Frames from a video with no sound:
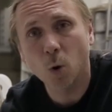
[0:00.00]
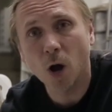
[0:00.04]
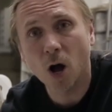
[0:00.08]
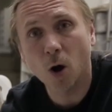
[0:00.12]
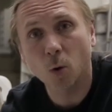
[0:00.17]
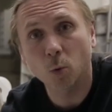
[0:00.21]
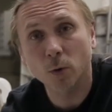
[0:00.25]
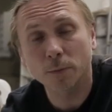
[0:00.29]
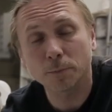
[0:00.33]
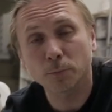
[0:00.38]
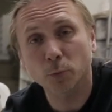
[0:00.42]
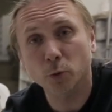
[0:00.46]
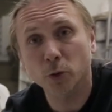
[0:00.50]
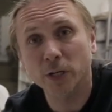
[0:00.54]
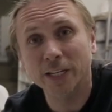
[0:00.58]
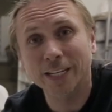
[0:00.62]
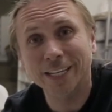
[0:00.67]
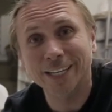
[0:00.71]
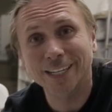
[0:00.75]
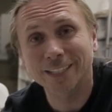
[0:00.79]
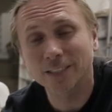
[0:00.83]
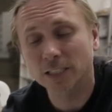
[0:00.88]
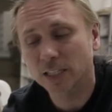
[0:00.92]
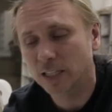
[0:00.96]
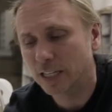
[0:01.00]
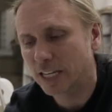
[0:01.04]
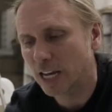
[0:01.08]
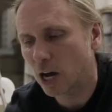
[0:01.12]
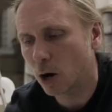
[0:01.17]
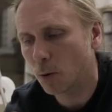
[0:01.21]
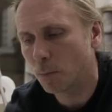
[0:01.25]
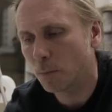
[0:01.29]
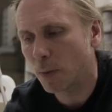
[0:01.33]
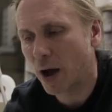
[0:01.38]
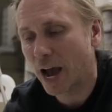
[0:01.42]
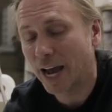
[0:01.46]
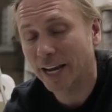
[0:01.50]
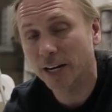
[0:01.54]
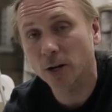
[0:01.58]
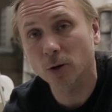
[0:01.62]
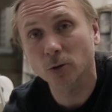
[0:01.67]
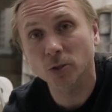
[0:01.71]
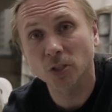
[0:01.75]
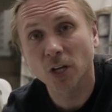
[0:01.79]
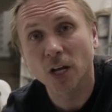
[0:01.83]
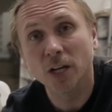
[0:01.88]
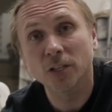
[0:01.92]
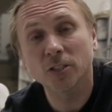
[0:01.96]
well when breeding into the
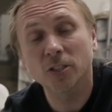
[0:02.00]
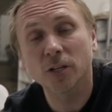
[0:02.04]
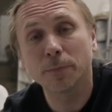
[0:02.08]
albinos